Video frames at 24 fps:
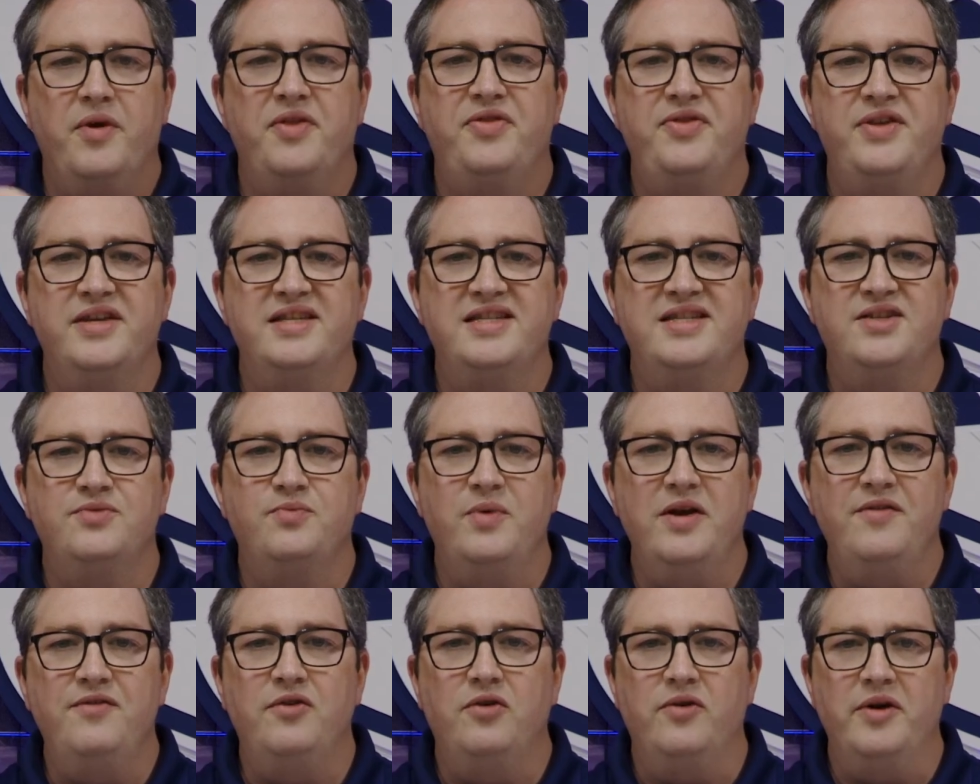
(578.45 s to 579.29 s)
With this
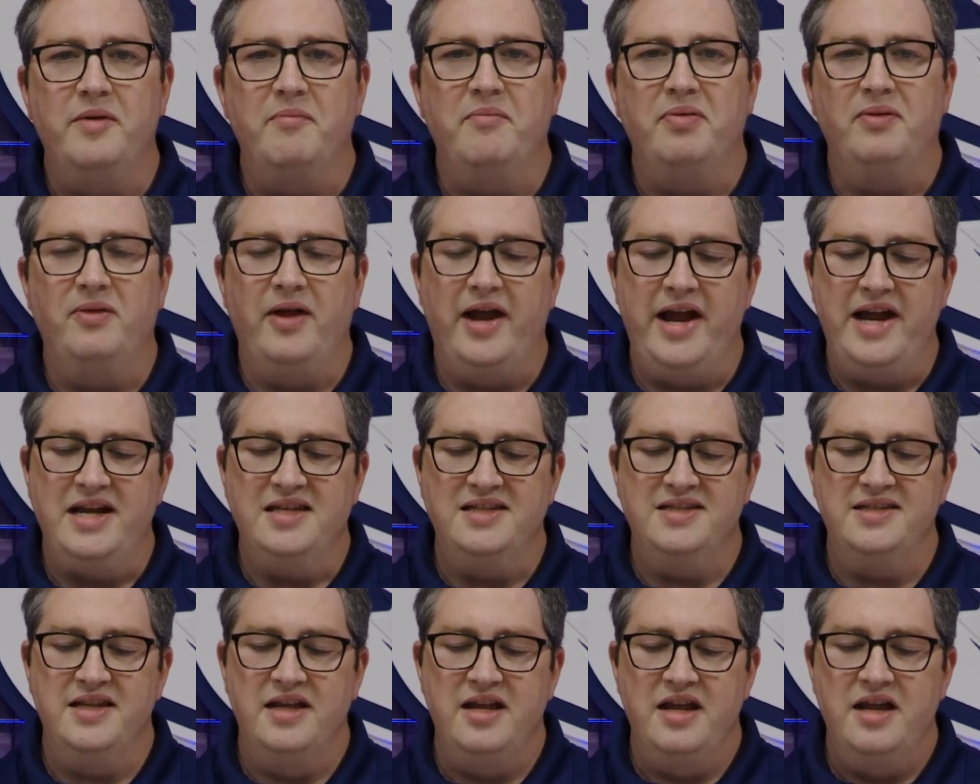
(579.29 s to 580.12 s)
swivel in
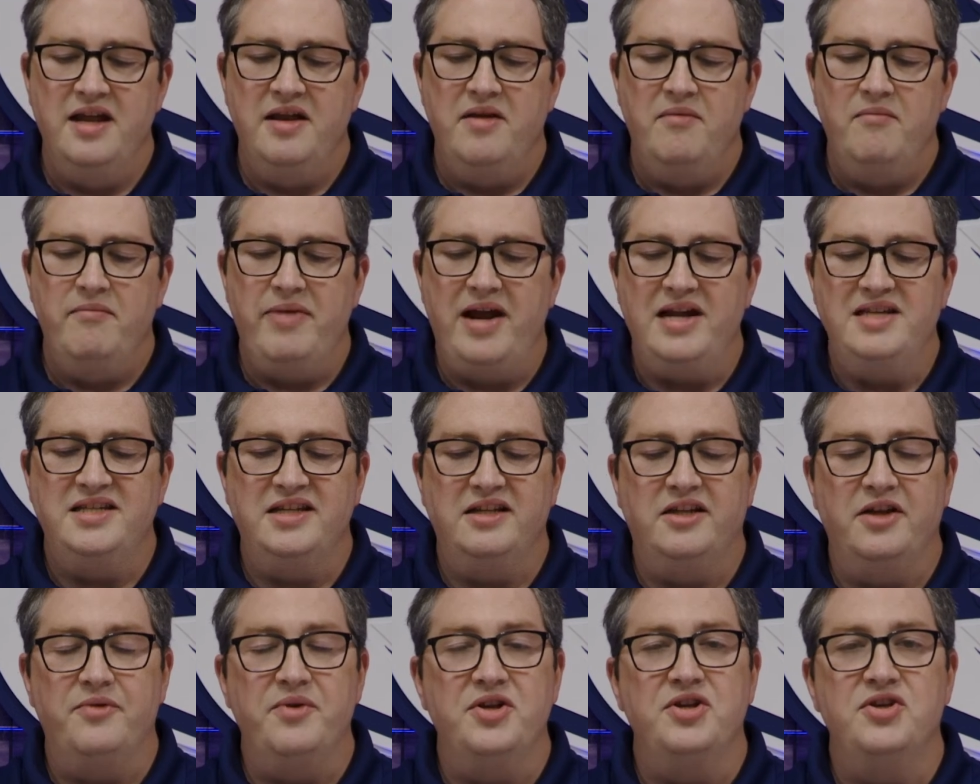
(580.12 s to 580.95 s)
place,
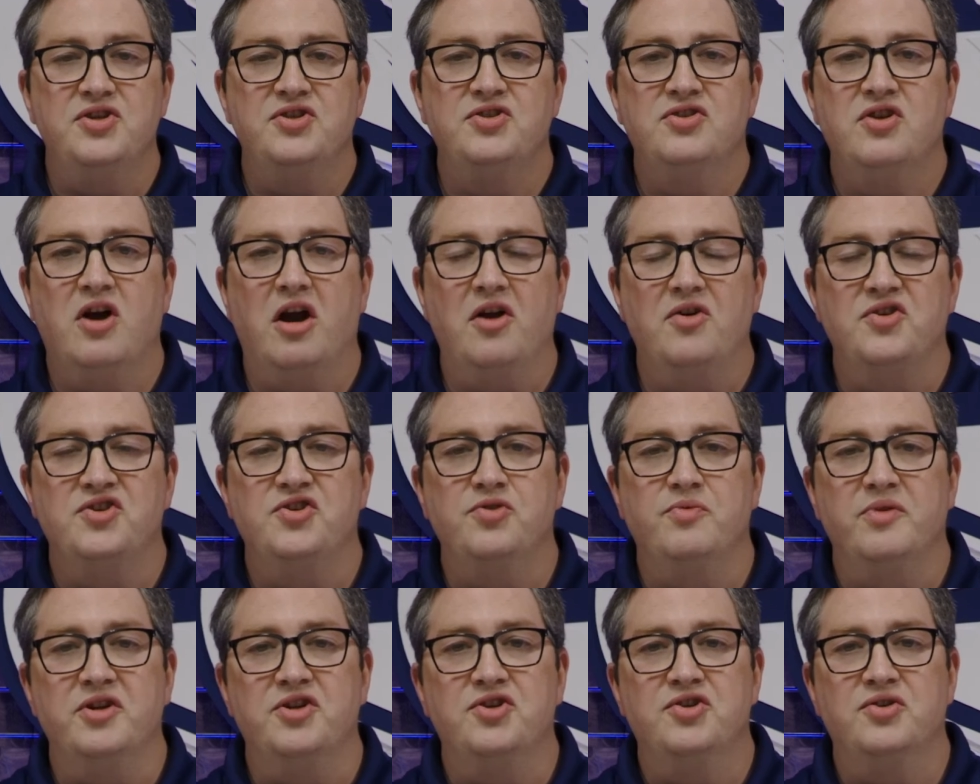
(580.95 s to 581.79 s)
basically when you start
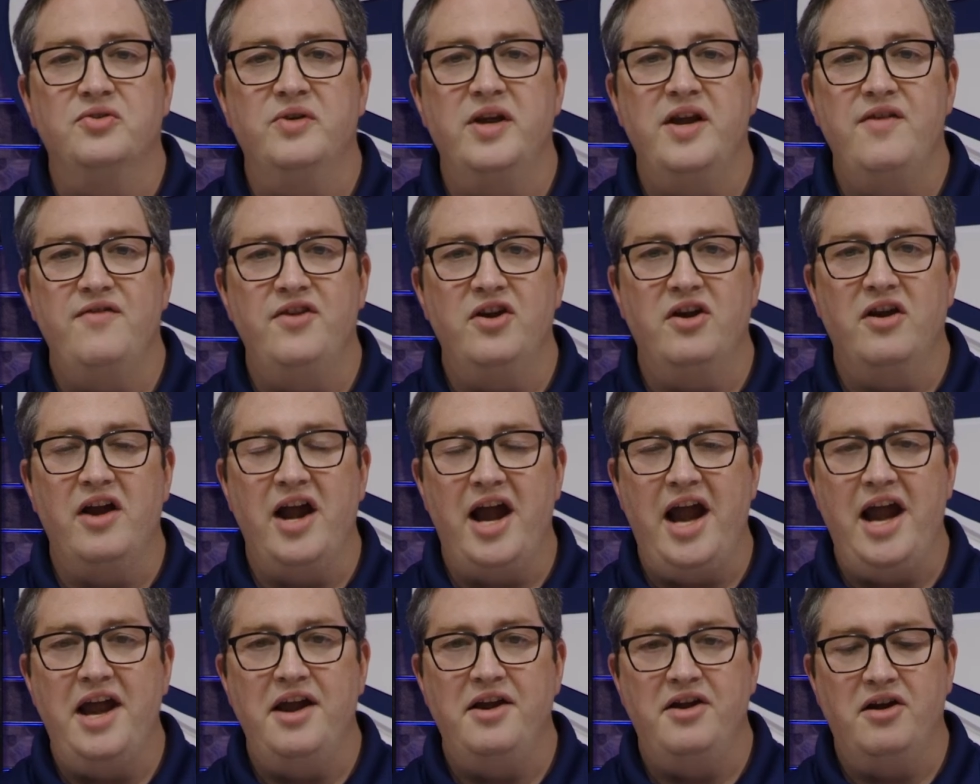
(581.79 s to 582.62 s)
to retrieve your
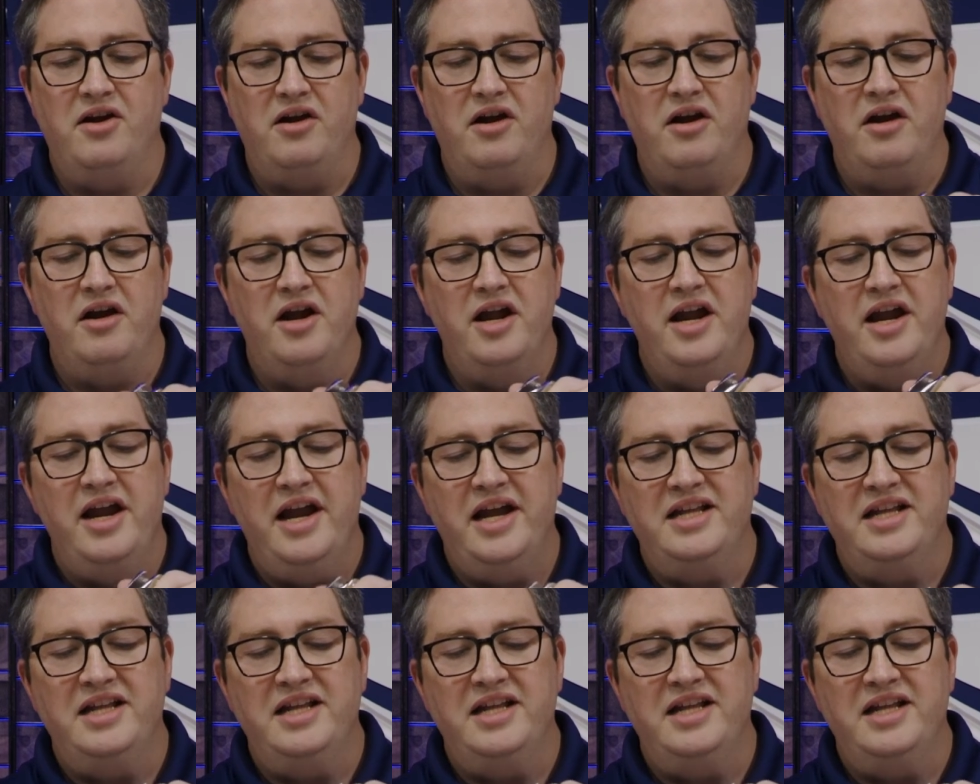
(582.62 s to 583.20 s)
anchor,